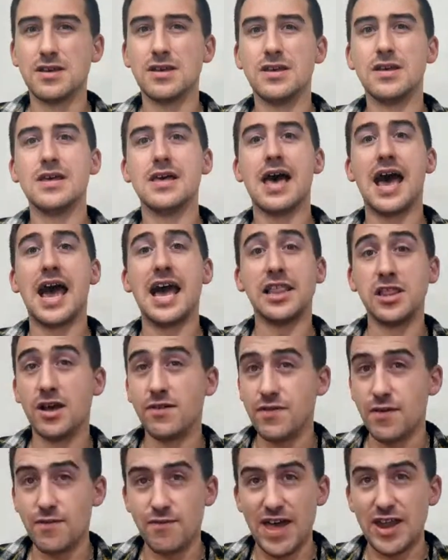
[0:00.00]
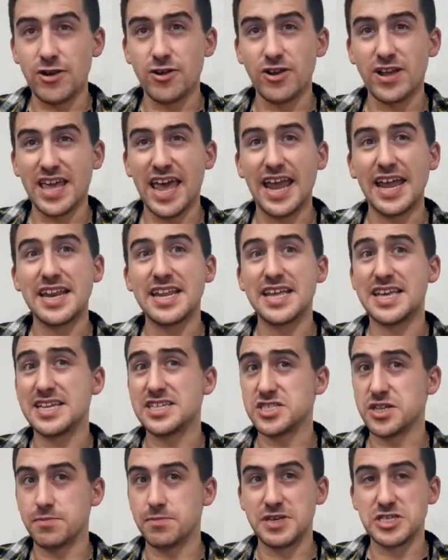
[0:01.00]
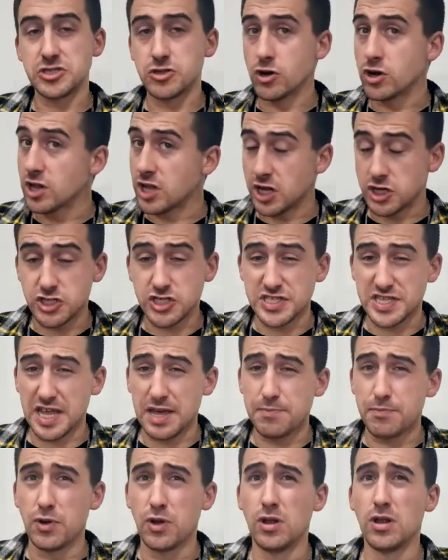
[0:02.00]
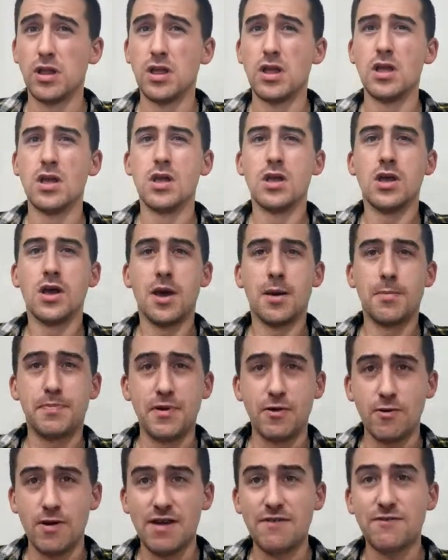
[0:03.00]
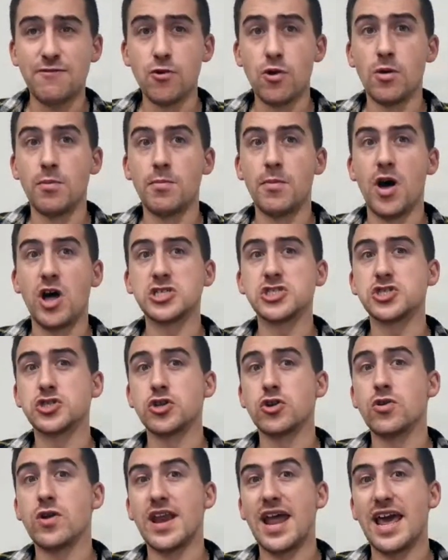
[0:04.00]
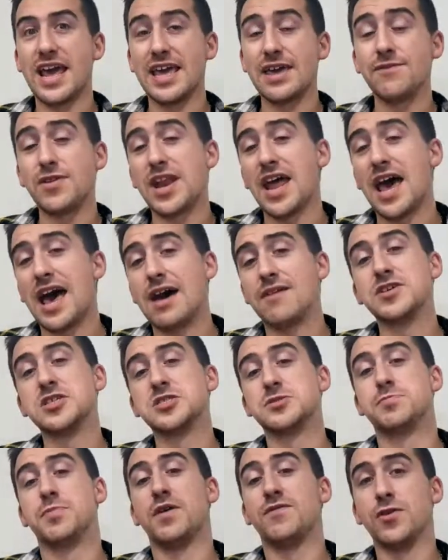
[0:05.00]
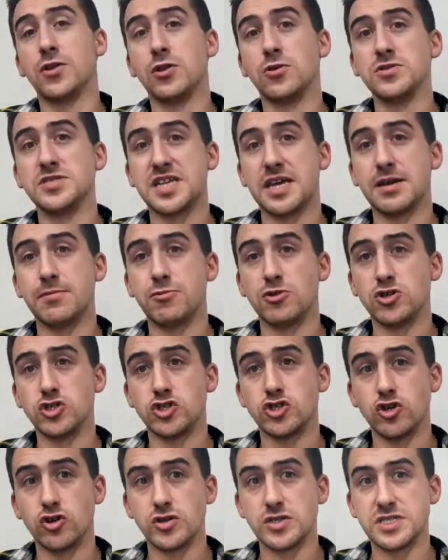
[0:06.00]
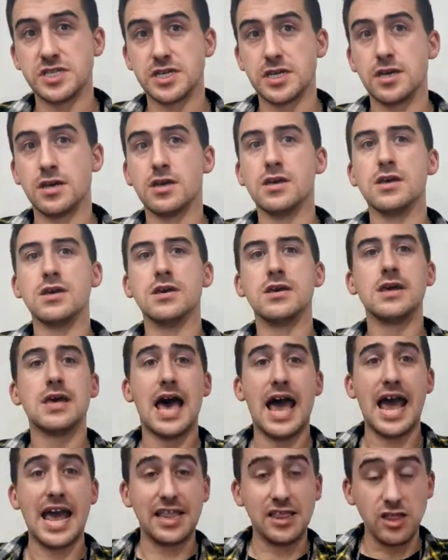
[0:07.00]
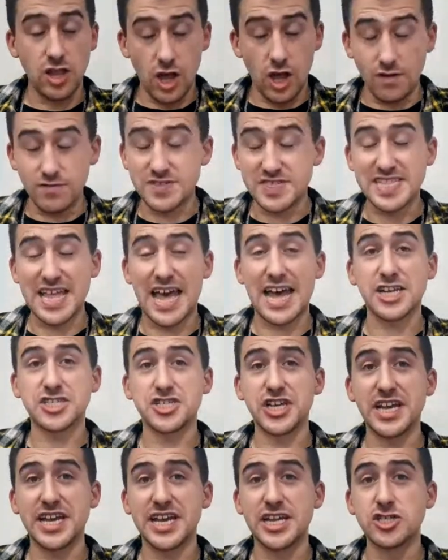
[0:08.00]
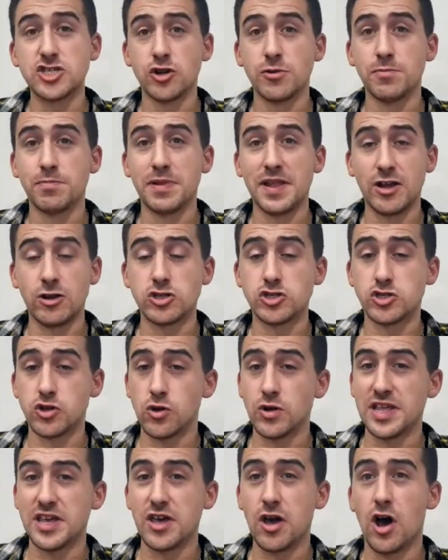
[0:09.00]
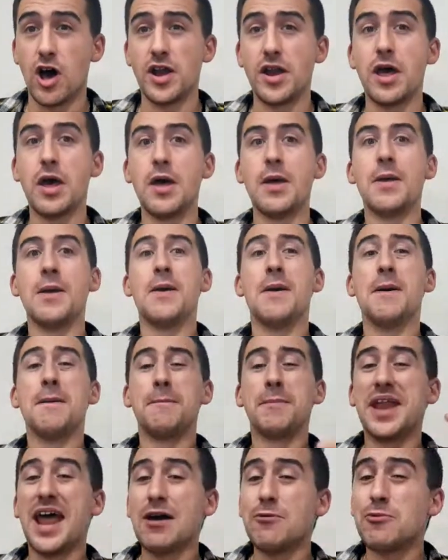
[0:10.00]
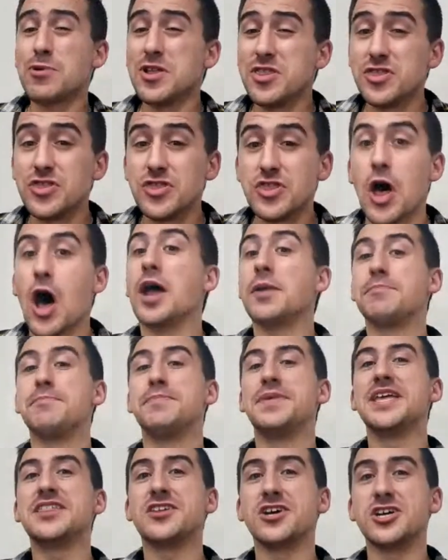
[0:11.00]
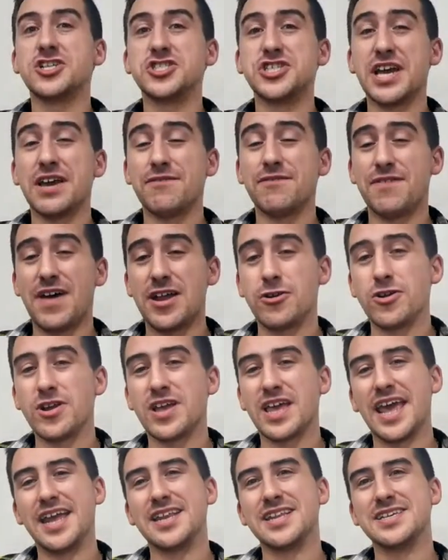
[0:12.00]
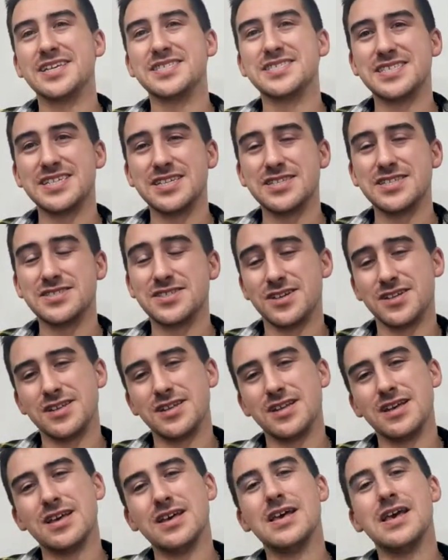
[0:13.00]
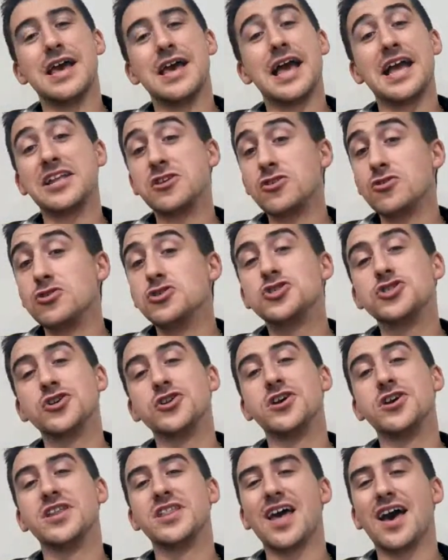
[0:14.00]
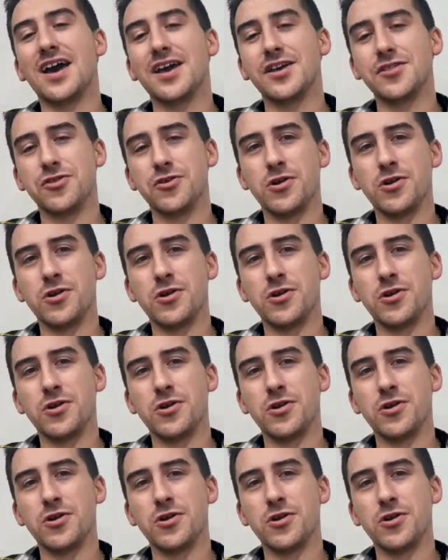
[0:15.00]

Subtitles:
I love Evander Kane. He's a Mr. Clutch staple, a peripheral monster, and I even have his Buffalo Sabres jersey. I love stashing injured players early on, but I will not be touching Evander Kane this season, and you shouldn't either.